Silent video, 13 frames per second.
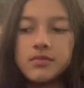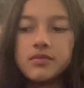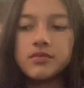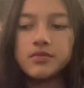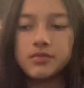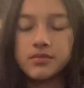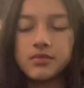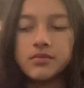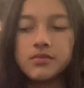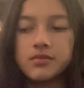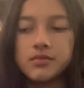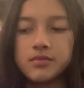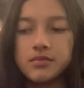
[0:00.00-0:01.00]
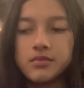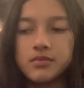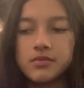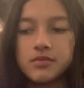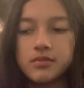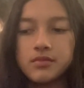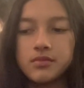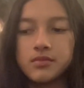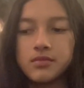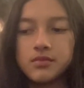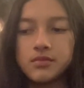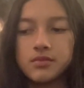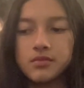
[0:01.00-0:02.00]

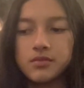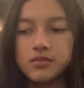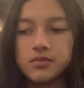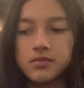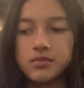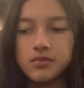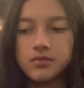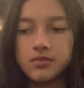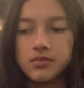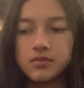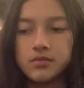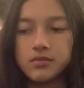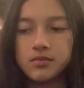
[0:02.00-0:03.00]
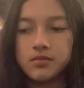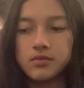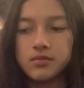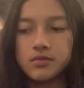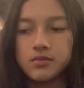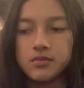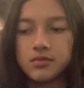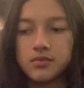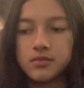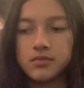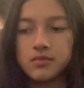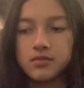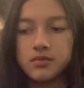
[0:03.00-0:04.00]

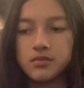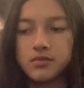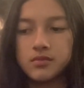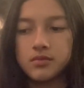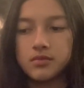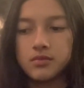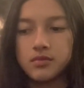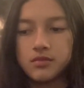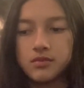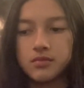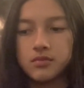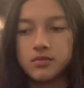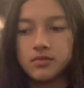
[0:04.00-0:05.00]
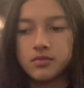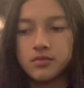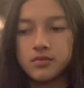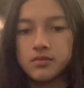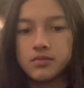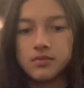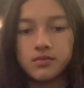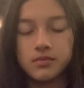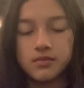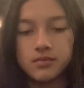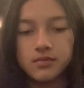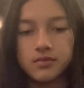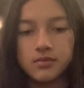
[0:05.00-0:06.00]

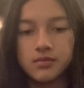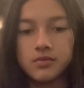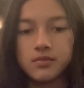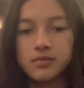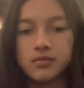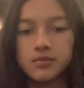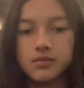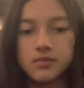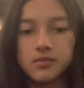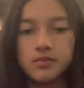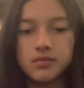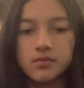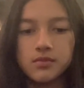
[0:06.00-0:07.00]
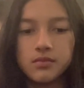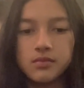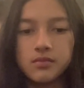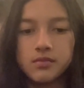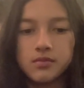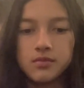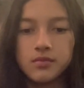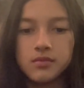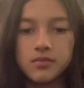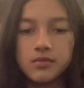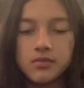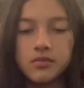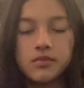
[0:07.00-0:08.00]
(not speaking)